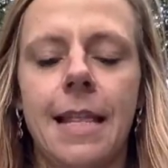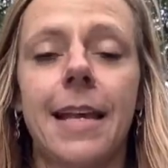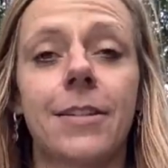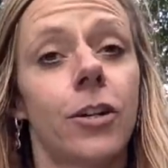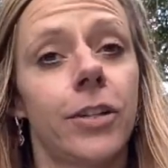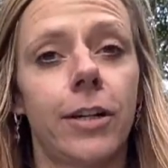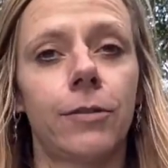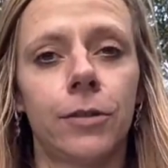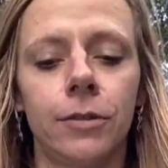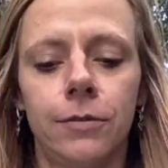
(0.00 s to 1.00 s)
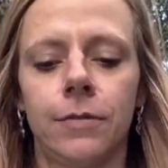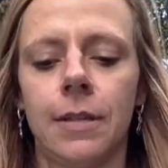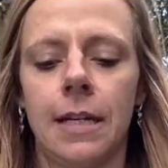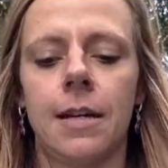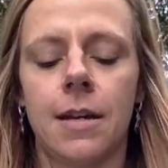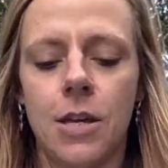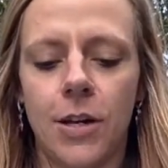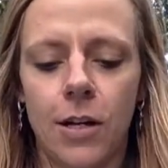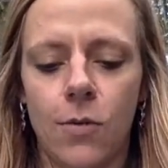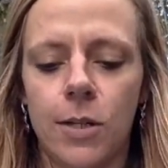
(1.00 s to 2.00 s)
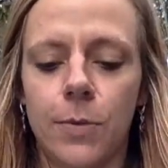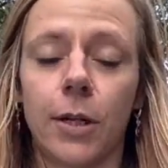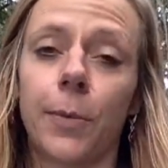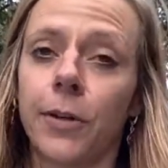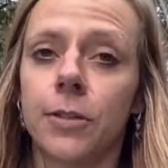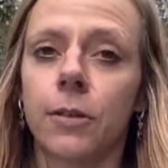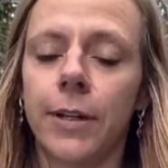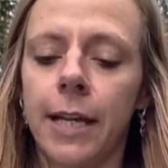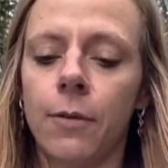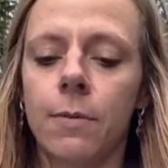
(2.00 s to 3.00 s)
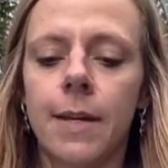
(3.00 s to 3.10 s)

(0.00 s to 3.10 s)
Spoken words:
These are general. You can always book a personal reading with